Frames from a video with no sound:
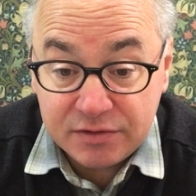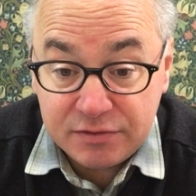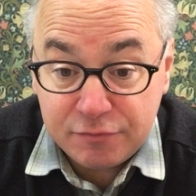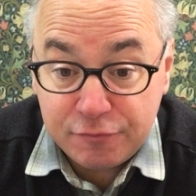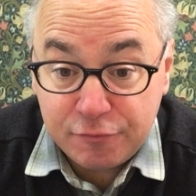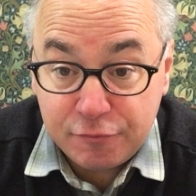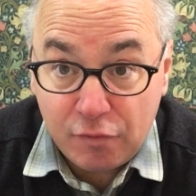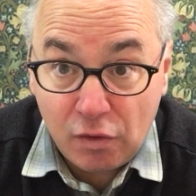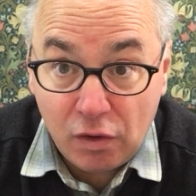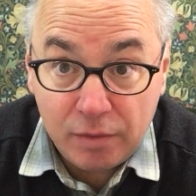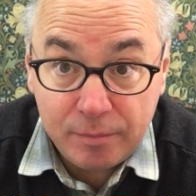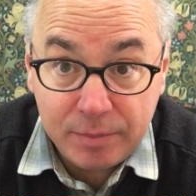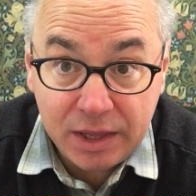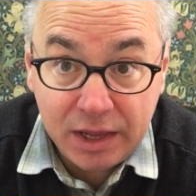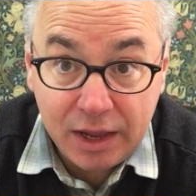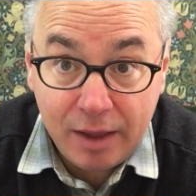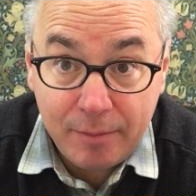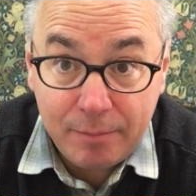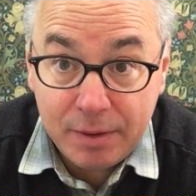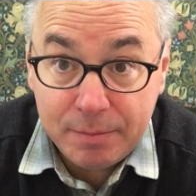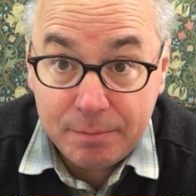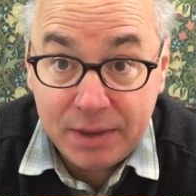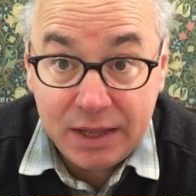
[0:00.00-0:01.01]
is firming
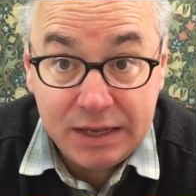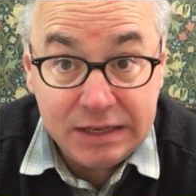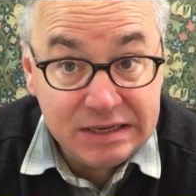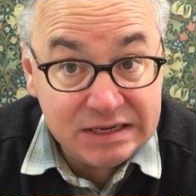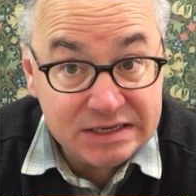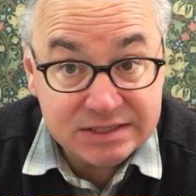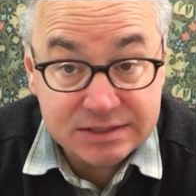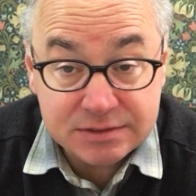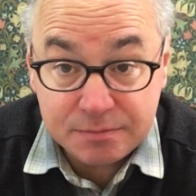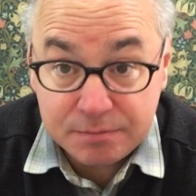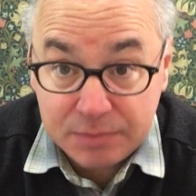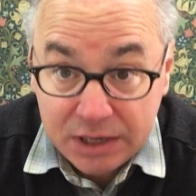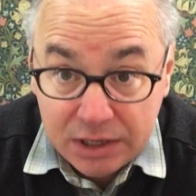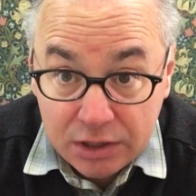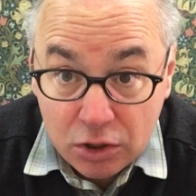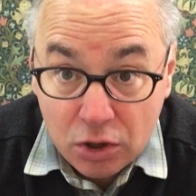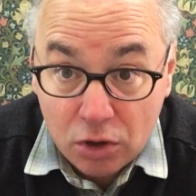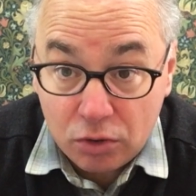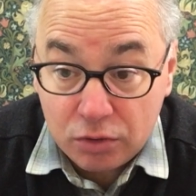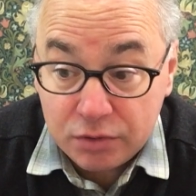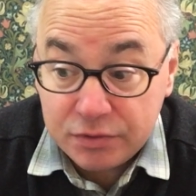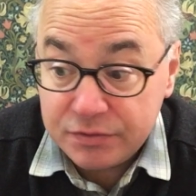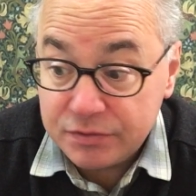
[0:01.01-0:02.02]
up a bit doesn't mean
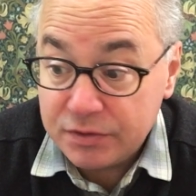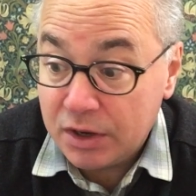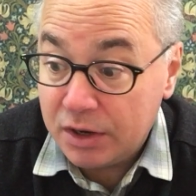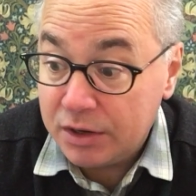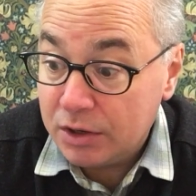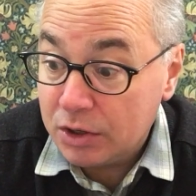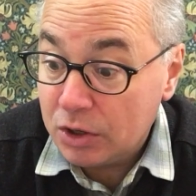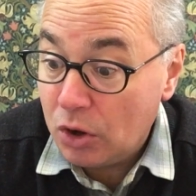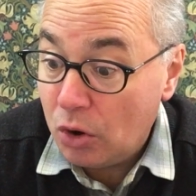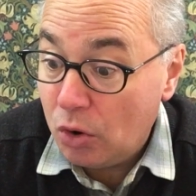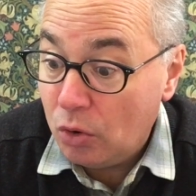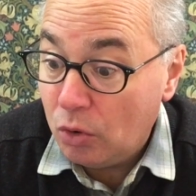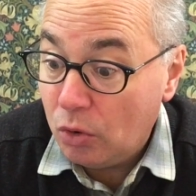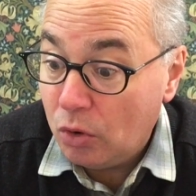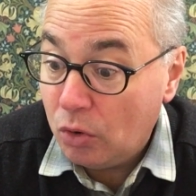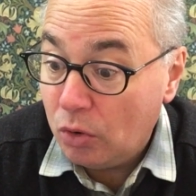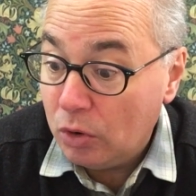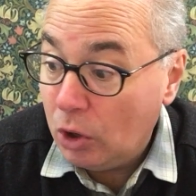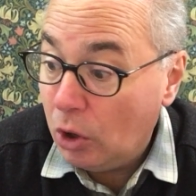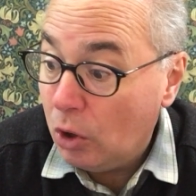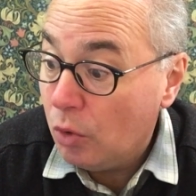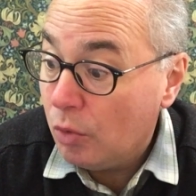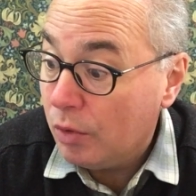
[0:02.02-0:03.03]
gold is going to go
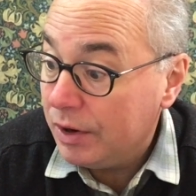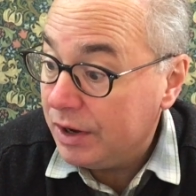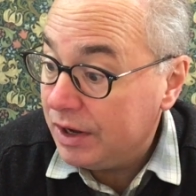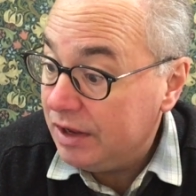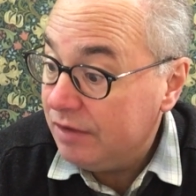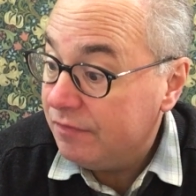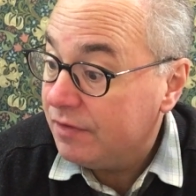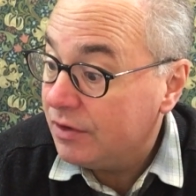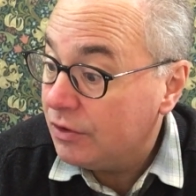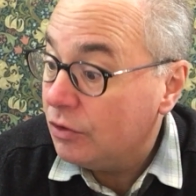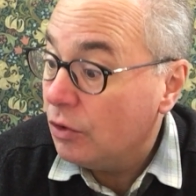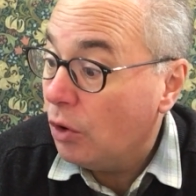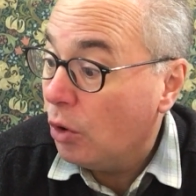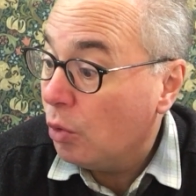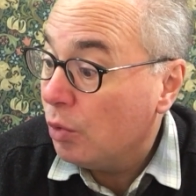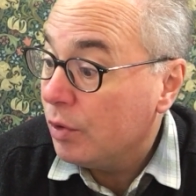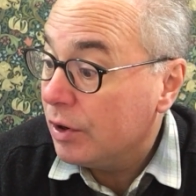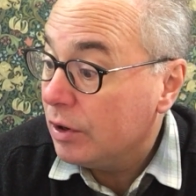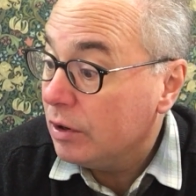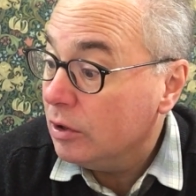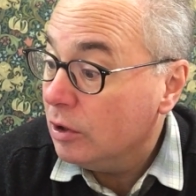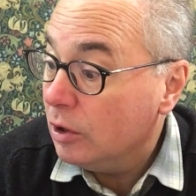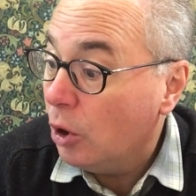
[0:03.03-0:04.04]
lower. Even though
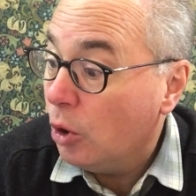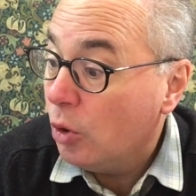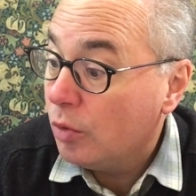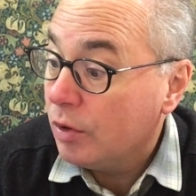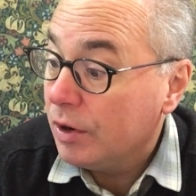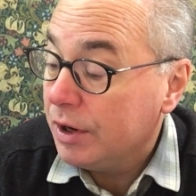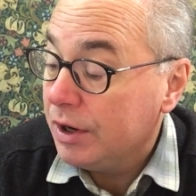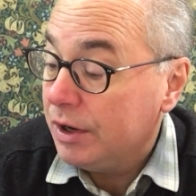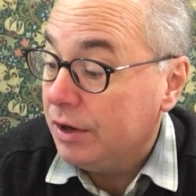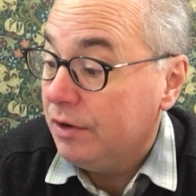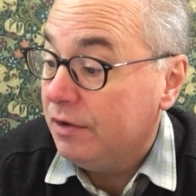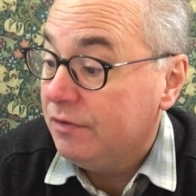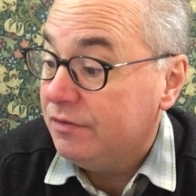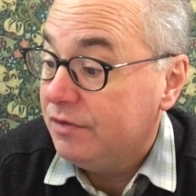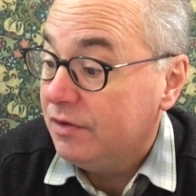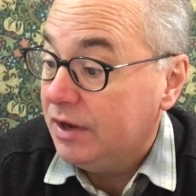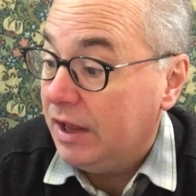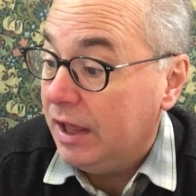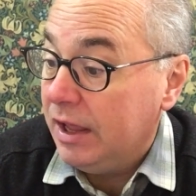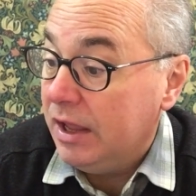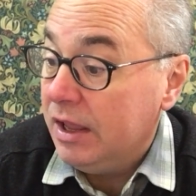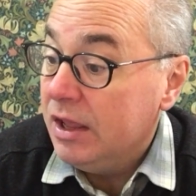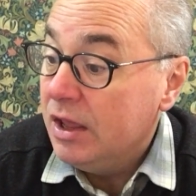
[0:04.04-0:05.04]
we're lower here
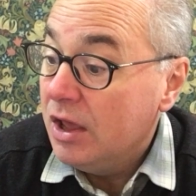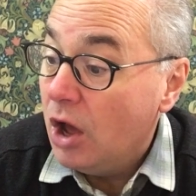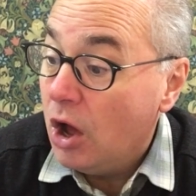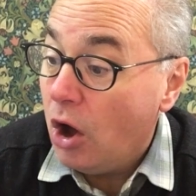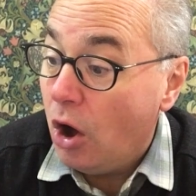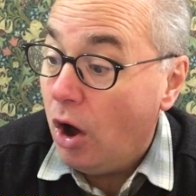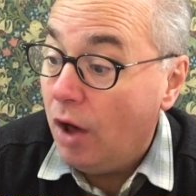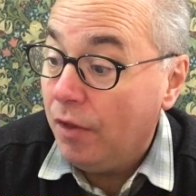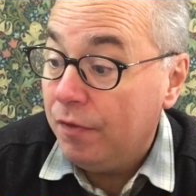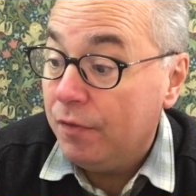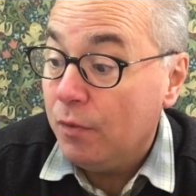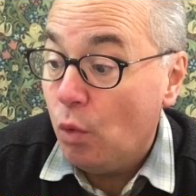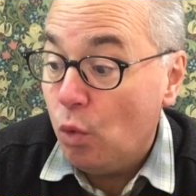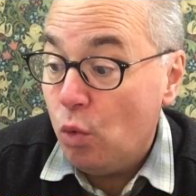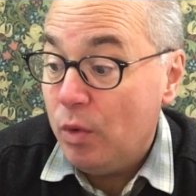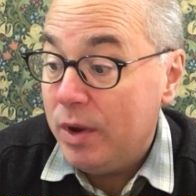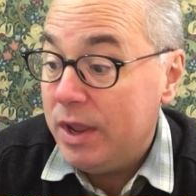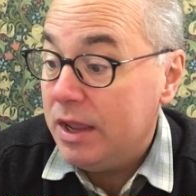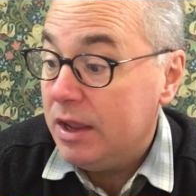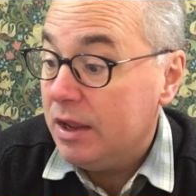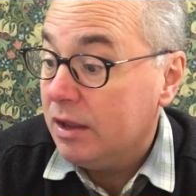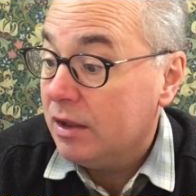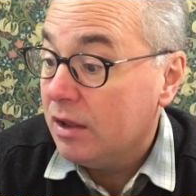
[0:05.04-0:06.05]
today, on the
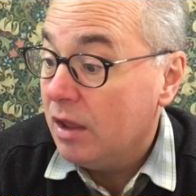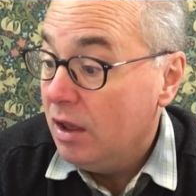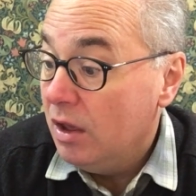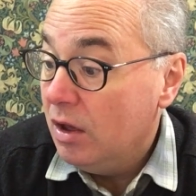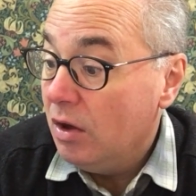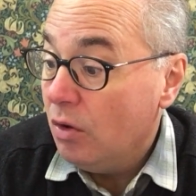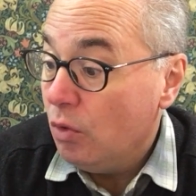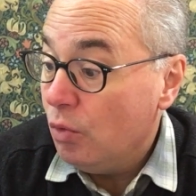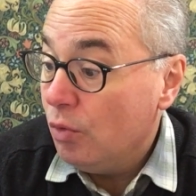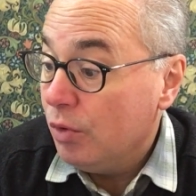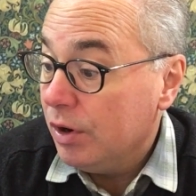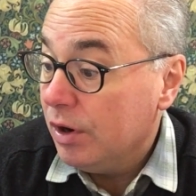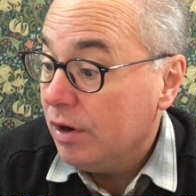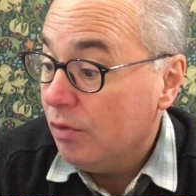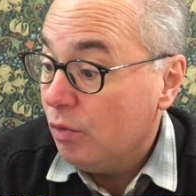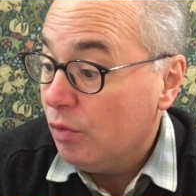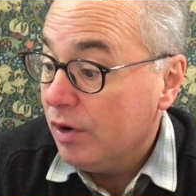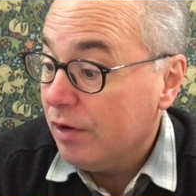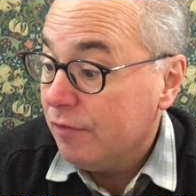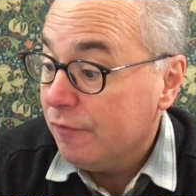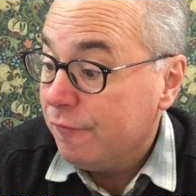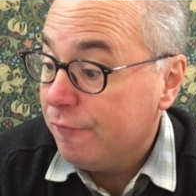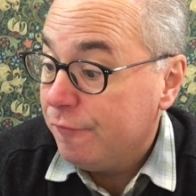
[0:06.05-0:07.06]
week,
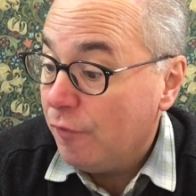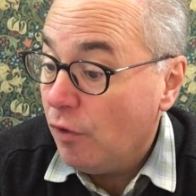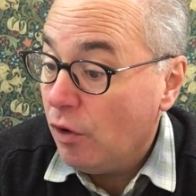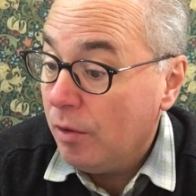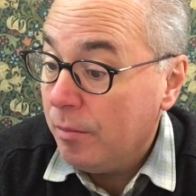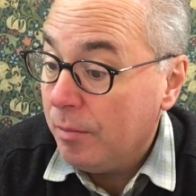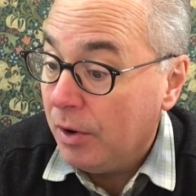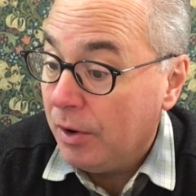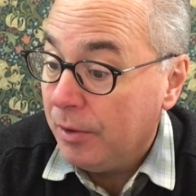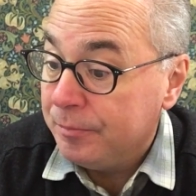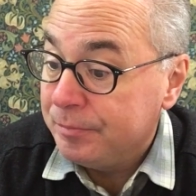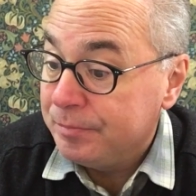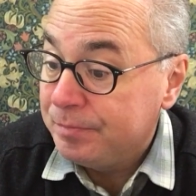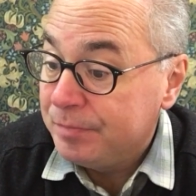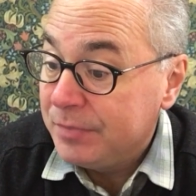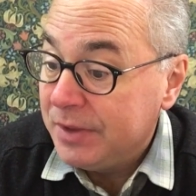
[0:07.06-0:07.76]
we're firmer.